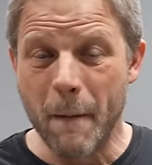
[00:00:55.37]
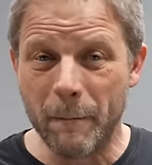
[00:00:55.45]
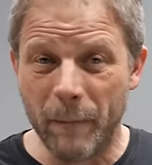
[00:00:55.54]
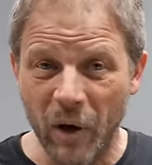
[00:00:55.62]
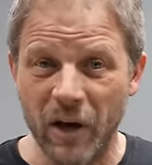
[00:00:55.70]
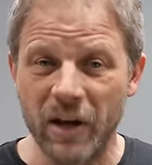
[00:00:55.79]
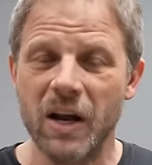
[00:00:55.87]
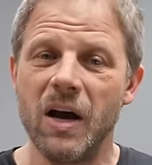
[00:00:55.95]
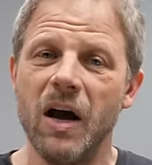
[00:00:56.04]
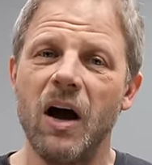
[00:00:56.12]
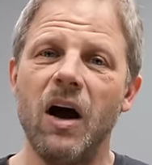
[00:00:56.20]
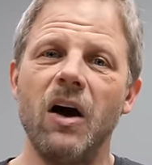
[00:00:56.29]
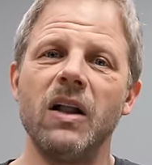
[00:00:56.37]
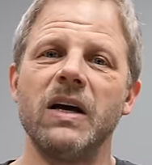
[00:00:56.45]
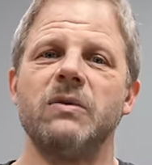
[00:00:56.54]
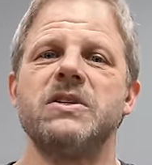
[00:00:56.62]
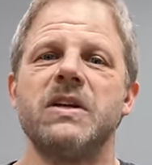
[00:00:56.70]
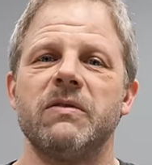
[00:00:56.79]
but all I
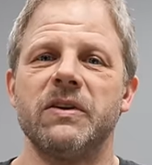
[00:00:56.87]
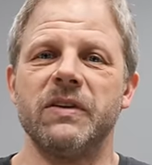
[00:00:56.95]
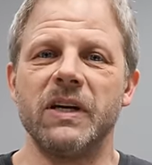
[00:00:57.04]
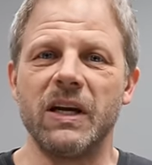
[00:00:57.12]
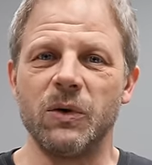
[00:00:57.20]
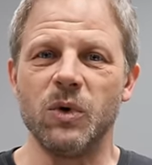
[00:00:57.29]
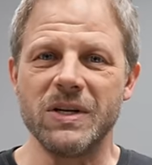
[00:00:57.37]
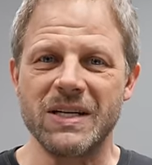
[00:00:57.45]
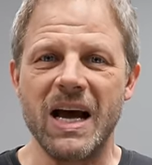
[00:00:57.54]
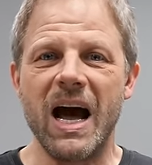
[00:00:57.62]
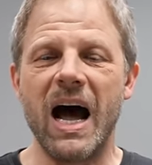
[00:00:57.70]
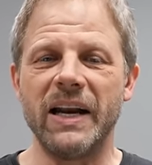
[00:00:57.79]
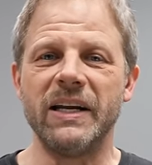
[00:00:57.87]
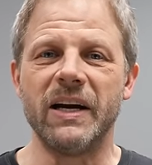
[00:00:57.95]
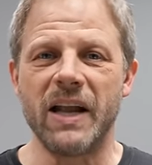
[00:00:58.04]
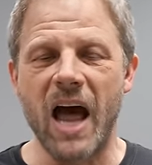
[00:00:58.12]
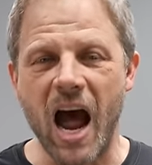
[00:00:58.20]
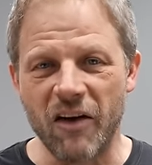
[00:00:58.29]
was ever thinking was I
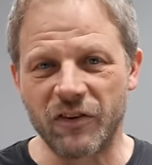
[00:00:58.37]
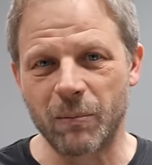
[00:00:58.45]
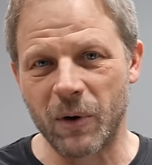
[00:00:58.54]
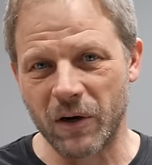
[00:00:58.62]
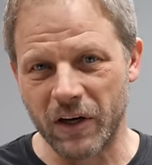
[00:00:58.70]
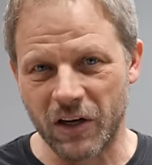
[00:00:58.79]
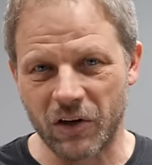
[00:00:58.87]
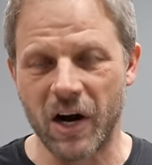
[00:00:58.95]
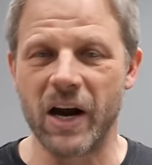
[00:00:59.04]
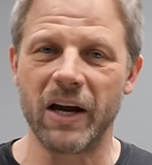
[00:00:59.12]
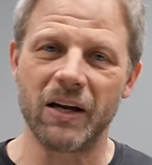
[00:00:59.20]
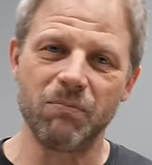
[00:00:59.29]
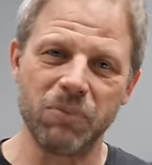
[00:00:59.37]
needed an aftermarket crank,